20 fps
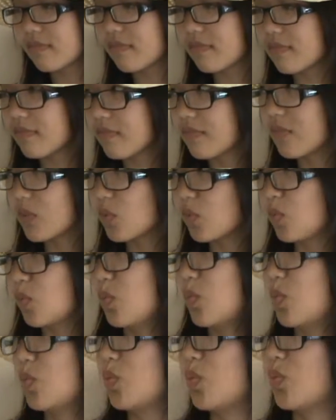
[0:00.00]
Get off the
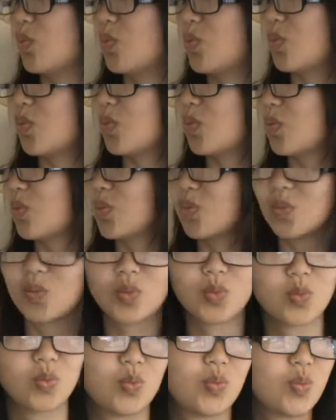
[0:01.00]
porch.
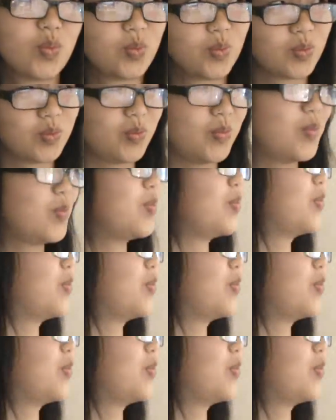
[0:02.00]
Go on now.